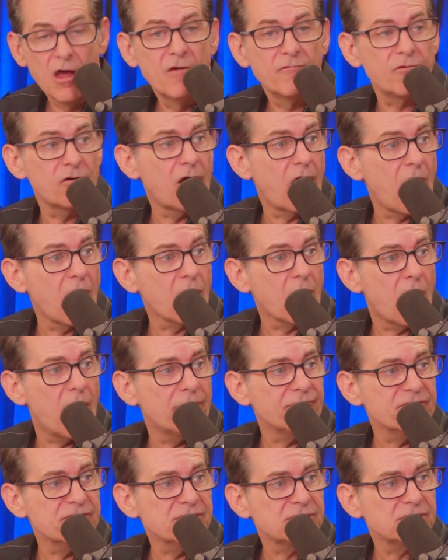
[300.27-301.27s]
For our
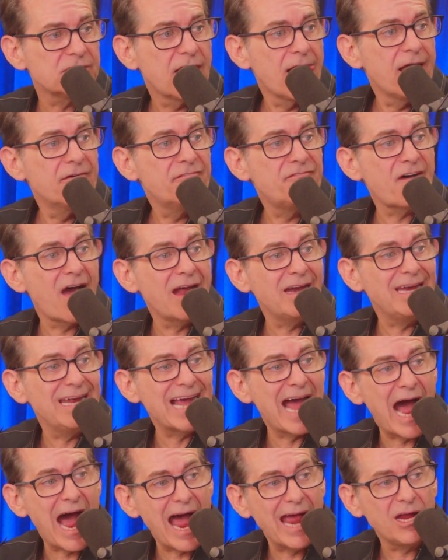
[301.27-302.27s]
office, finding
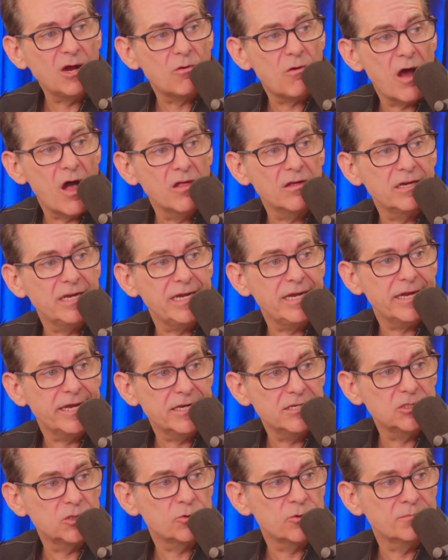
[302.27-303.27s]
high quality
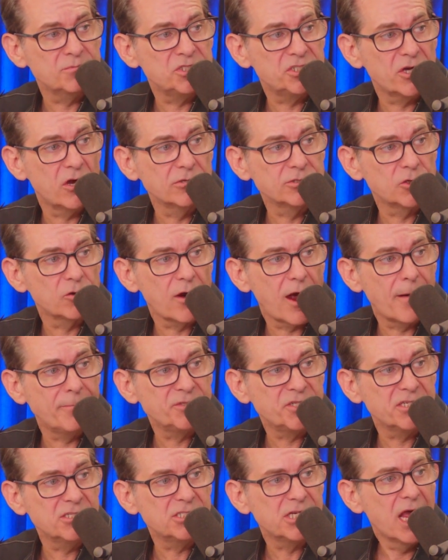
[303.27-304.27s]
interim shelter
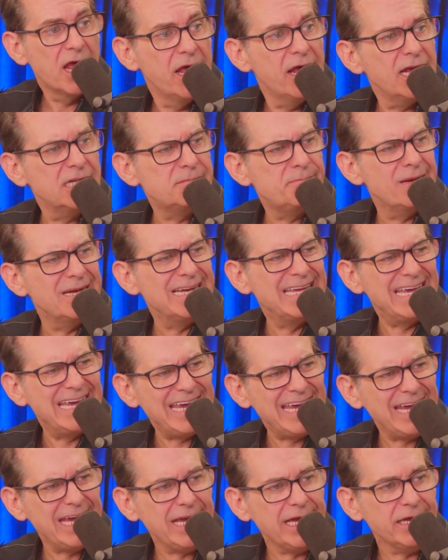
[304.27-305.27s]
options has been
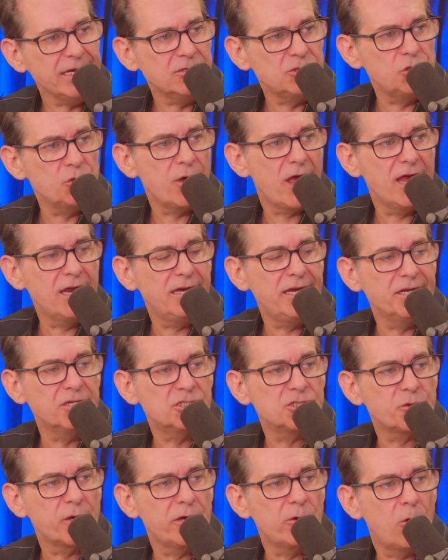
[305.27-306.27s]
key to ending
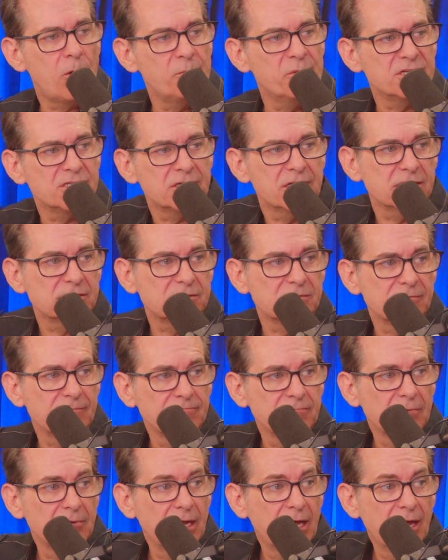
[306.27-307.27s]
street homelessness.
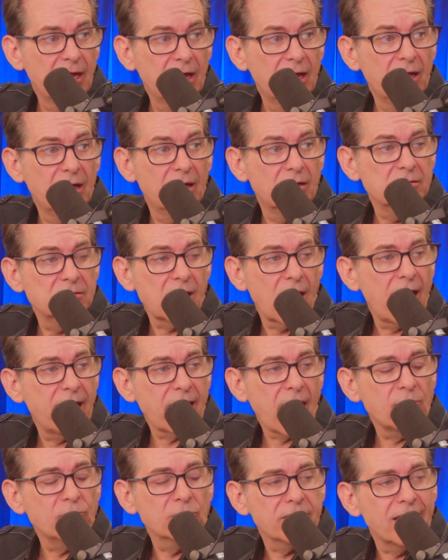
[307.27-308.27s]
I,
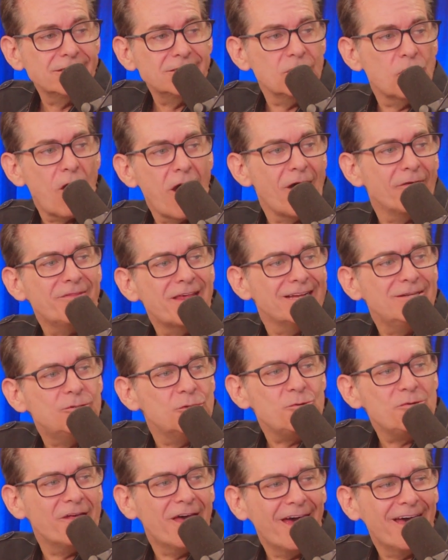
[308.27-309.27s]
I would like to know how they
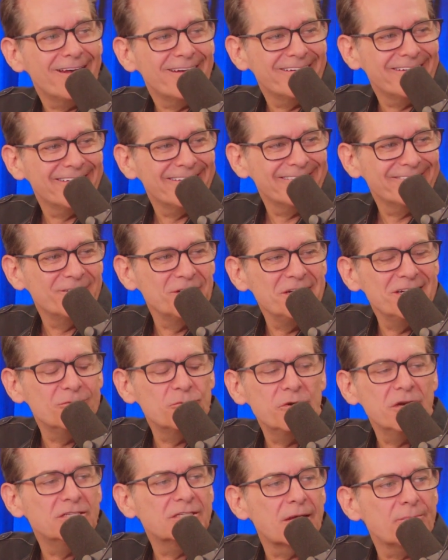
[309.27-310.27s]
do that. What, do you,
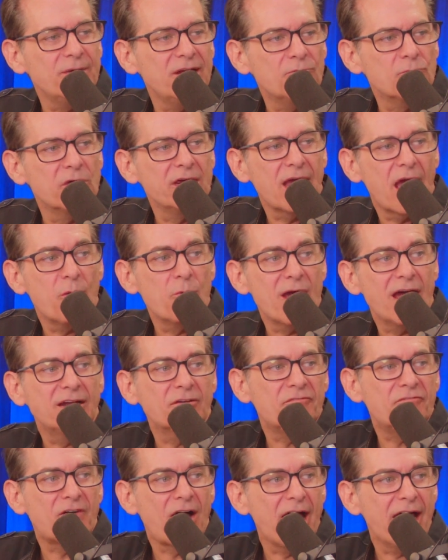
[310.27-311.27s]
what does that mean? We, we had to
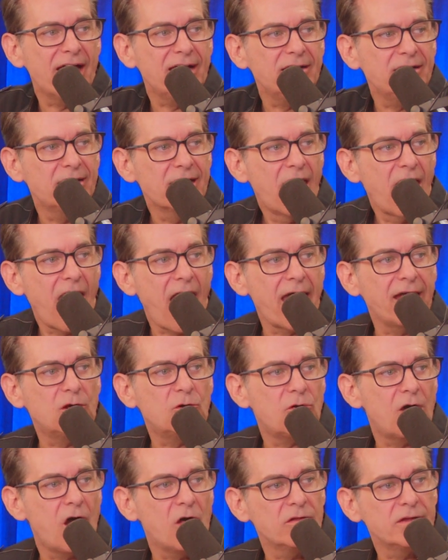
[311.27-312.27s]
find high
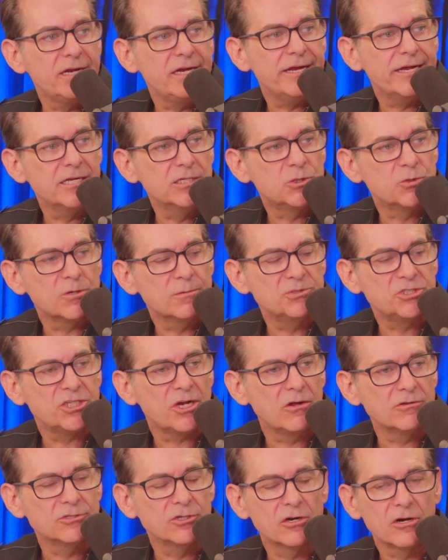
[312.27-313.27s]
quality interim
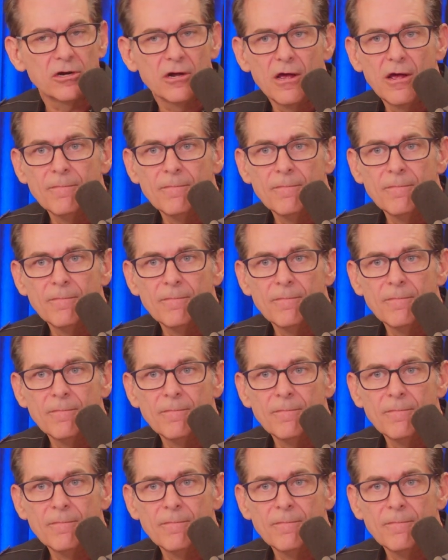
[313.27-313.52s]
shelter.